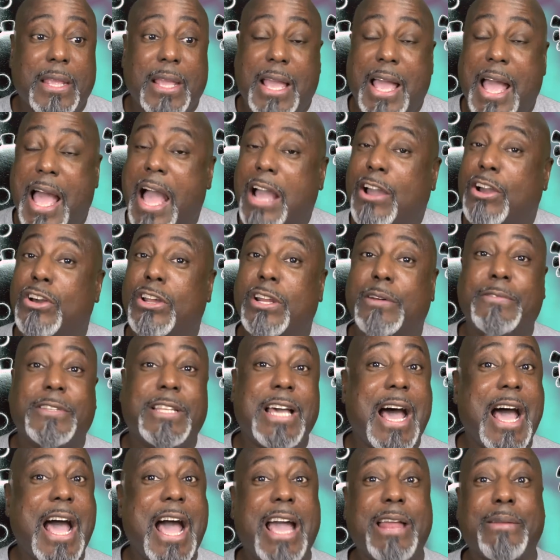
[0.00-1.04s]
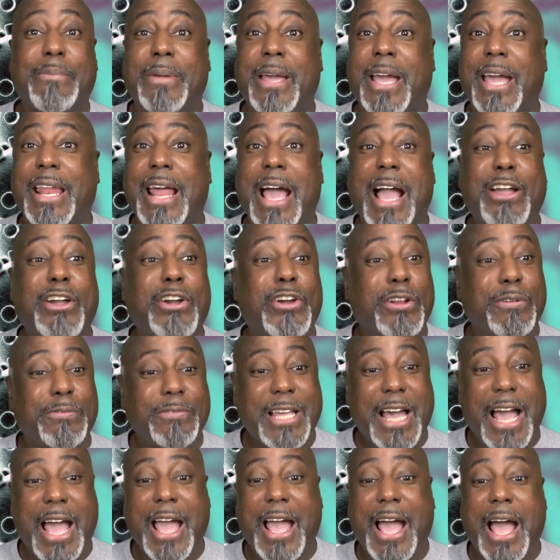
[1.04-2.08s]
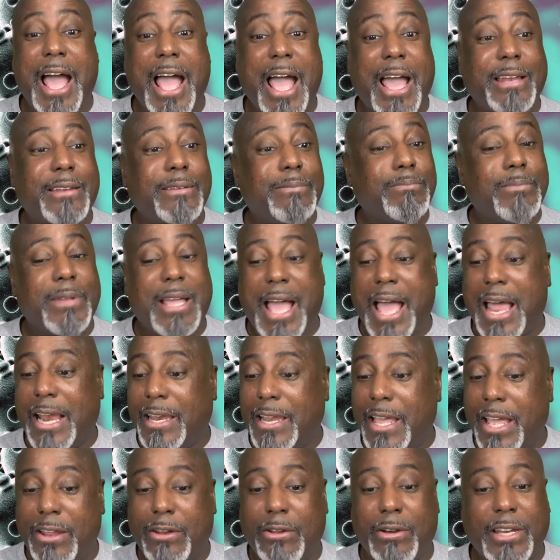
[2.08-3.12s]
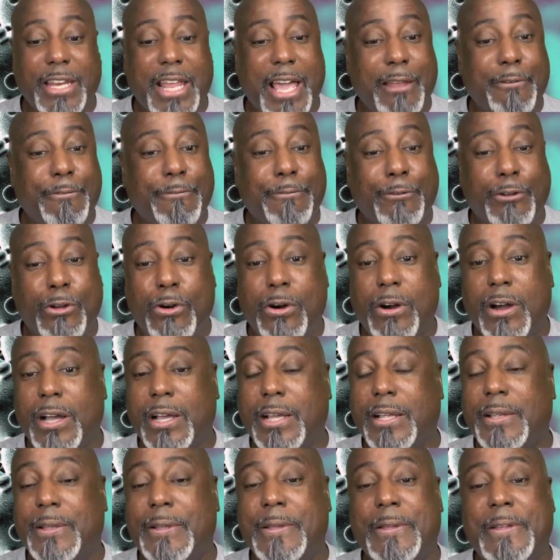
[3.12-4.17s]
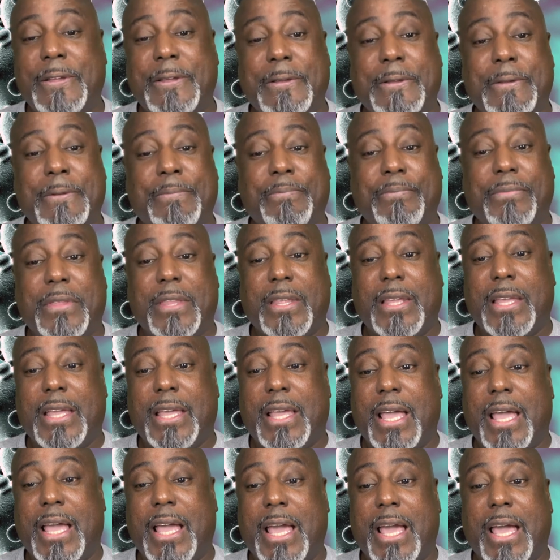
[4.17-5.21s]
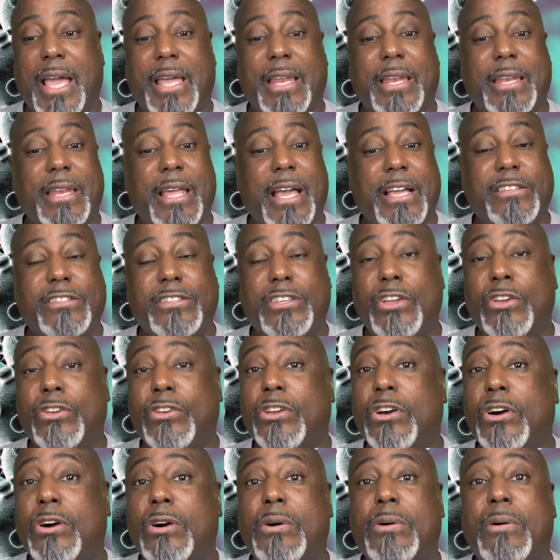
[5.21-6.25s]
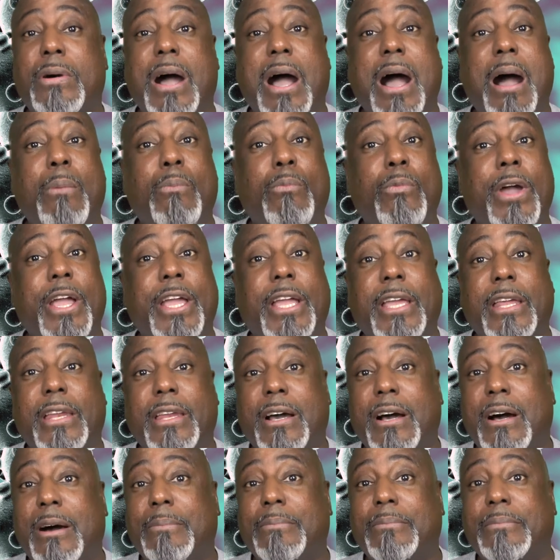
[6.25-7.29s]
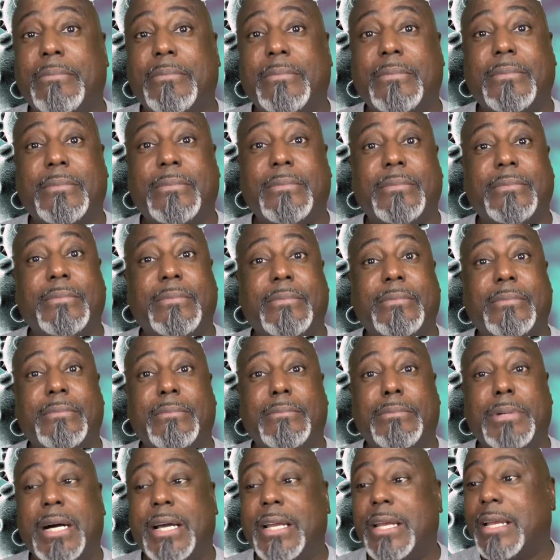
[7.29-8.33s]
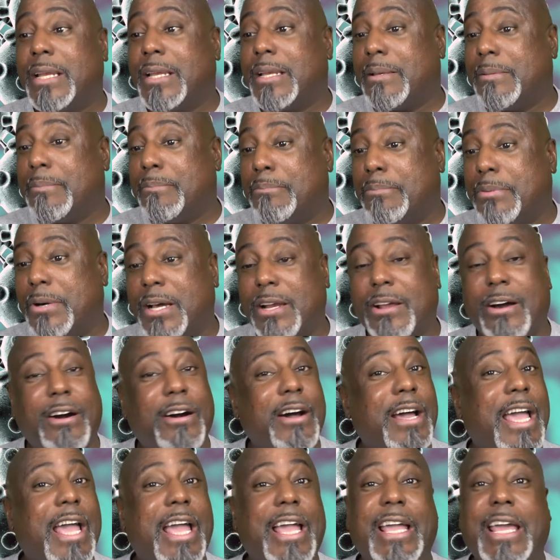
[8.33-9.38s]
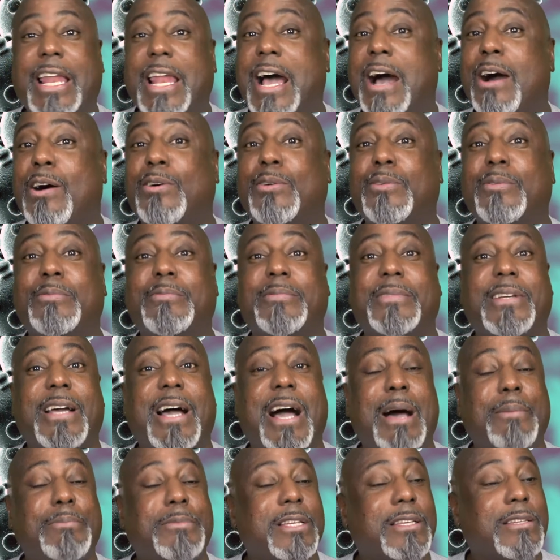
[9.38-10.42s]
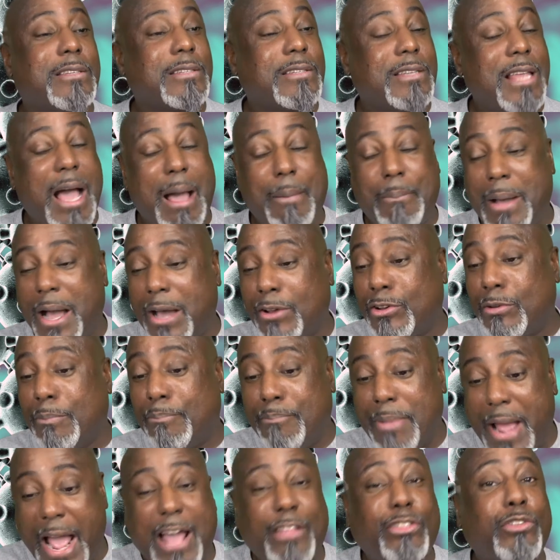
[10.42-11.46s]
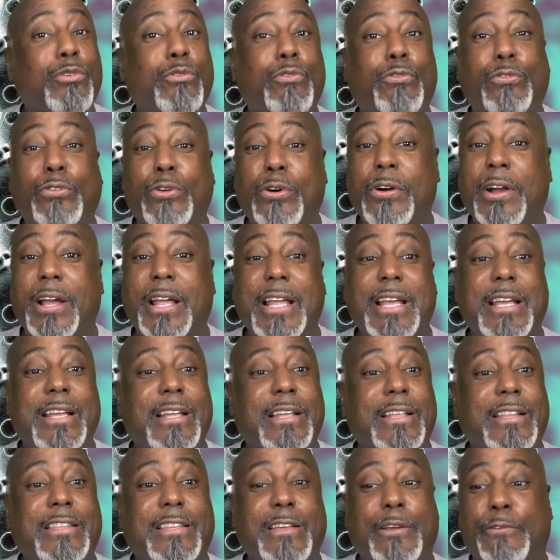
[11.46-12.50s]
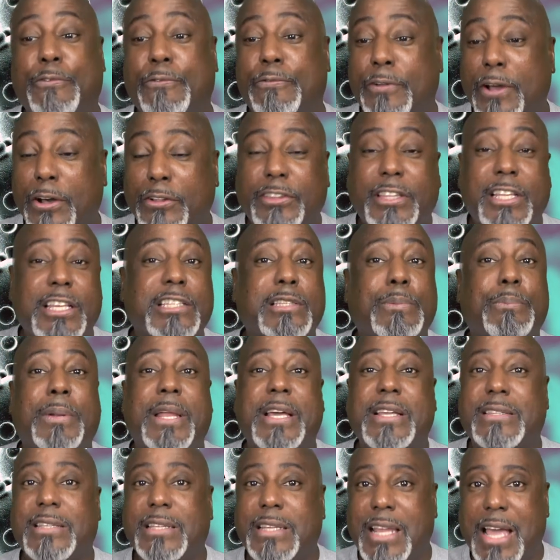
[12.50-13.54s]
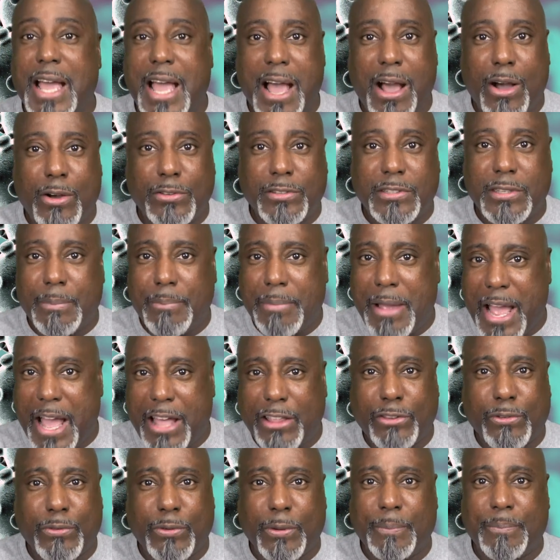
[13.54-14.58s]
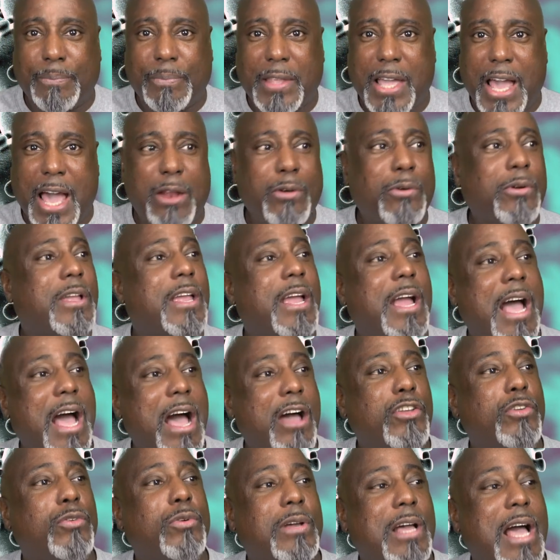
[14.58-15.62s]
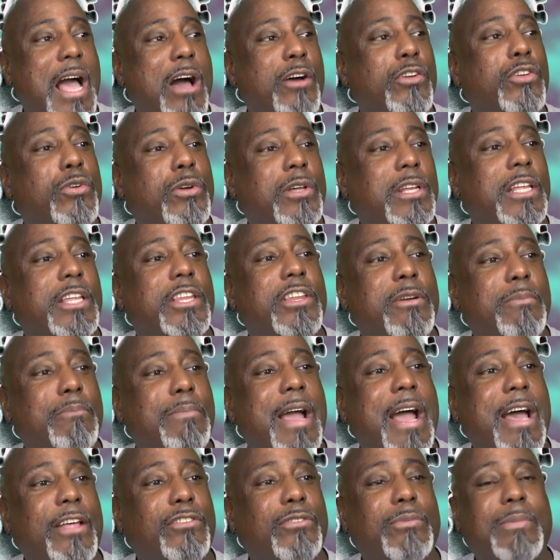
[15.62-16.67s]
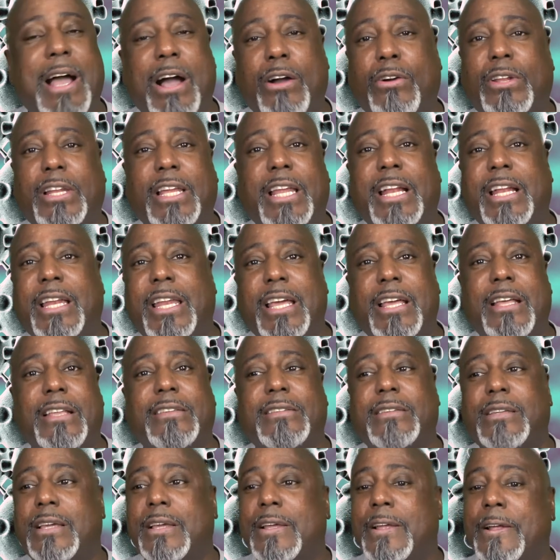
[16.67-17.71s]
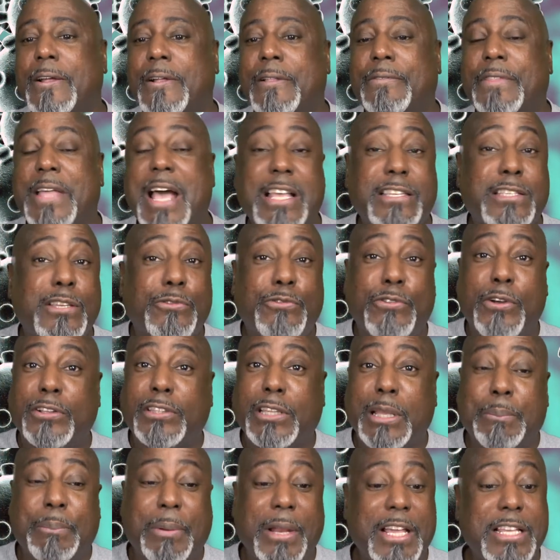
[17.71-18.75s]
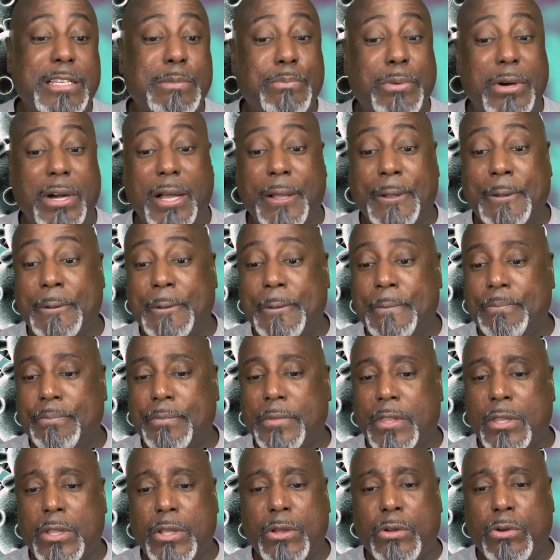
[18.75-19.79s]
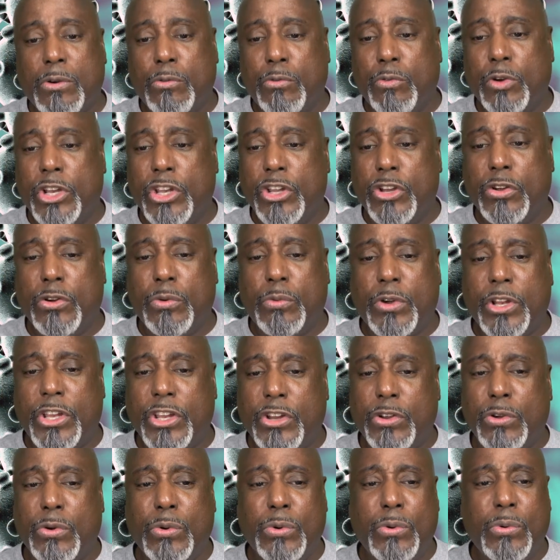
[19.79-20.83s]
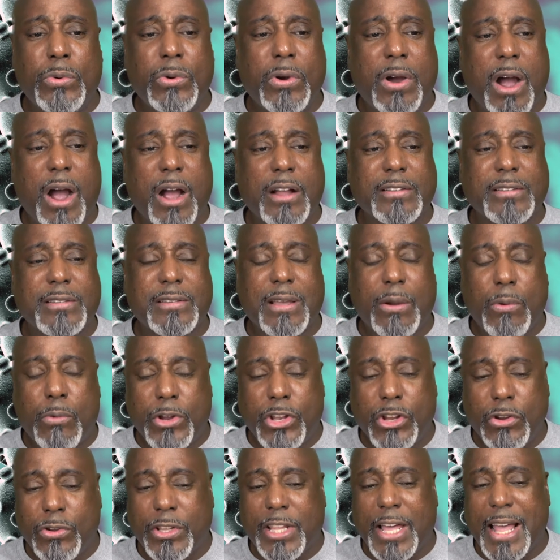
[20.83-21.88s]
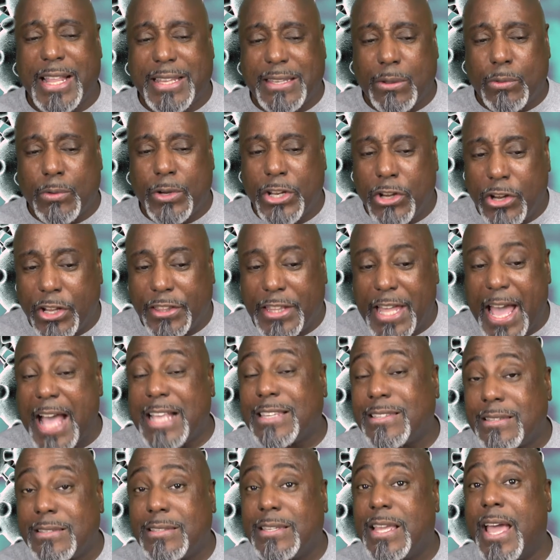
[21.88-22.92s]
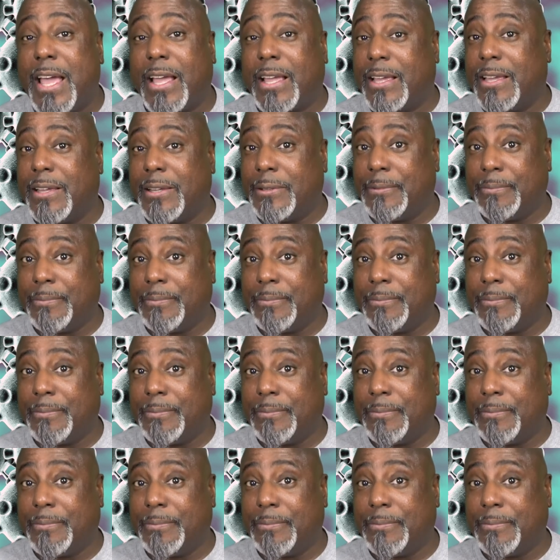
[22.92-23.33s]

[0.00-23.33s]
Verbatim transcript: I could have died, man. I could have died. I, I laid on that floor and next thing you know, I'm waking up. But but all hanging out, I'm just I'm on the bathroom floor, the filthiest place in the house, the bathroom. I don't care how you how you clean your bathroom, how clean it is, that's a filthy place. But when you when you are when you that when you're that sick